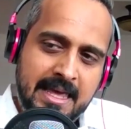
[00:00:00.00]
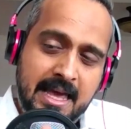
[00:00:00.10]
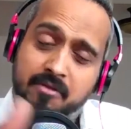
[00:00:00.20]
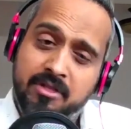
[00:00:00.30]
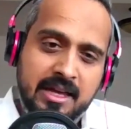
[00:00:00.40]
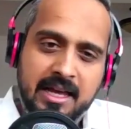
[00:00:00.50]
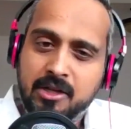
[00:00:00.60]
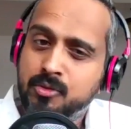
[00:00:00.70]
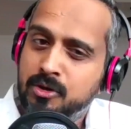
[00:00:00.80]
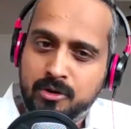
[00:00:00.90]
Everything
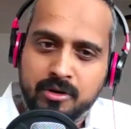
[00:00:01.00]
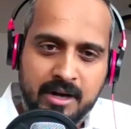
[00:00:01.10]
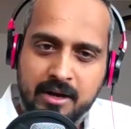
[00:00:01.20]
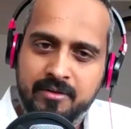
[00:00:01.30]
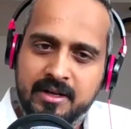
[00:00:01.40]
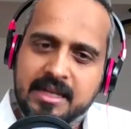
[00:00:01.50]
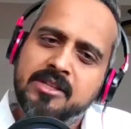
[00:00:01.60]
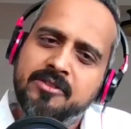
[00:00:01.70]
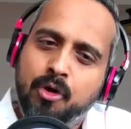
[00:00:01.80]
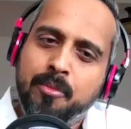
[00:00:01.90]
else we're doing around it is
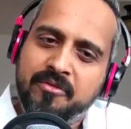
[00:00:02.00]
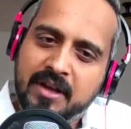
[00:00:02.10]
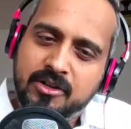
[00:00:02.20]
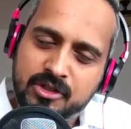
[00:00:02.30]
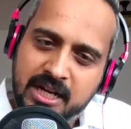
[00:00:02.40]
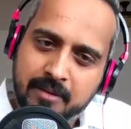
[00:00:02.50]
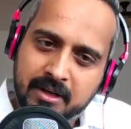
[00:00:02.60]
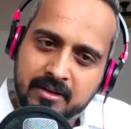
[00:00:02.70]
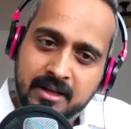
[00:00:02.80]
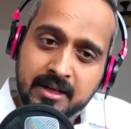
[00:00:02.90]
a form of
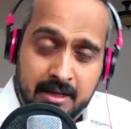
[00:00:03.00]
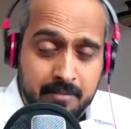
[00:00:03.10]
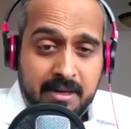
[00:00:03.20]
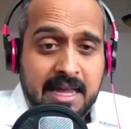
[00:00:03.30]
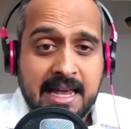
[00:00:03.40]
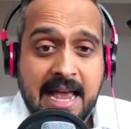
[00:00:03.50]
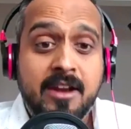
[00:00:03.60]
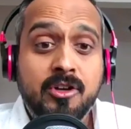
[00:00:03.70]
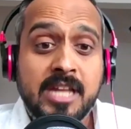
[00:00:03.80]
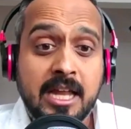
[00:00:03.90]
entertainment. But hey,
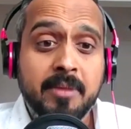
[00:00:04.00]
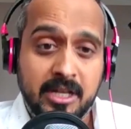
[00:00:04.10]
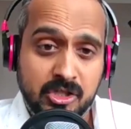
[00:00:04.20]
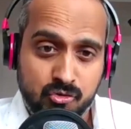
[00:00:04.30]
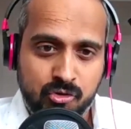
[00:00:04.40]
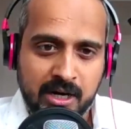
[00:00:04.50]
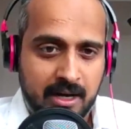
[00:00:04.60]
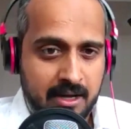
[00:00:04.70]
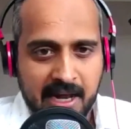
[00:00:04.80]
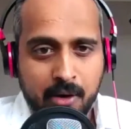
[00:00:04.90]
entertainment is great.
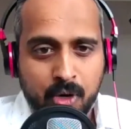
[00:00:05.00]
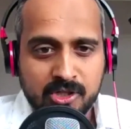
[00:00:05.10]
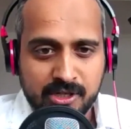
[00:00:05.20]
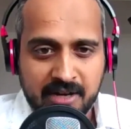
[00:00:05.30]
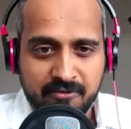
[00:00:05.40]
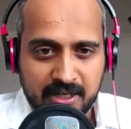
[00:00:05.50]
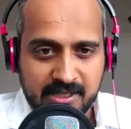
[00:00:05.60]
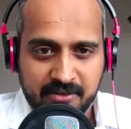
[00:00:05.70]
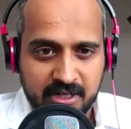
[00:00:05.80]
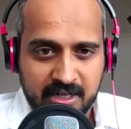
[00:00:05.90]
I mean, I watch Netflix
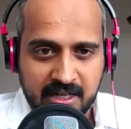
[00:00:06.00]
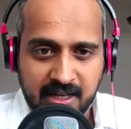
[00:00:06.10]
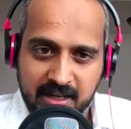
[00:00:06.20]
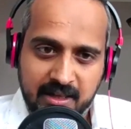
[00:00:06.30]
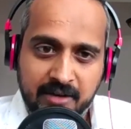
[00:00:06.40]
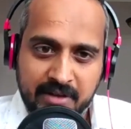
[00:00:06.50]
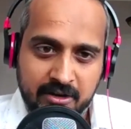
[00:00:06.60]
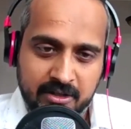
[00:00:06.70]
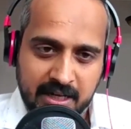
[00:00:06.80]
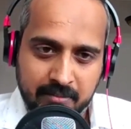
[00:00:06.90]
every day. I love
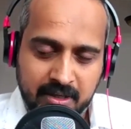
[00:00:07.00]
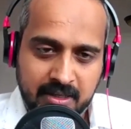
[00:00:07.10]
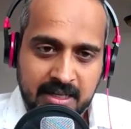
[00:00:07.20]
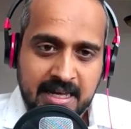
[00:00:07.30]
entertainment.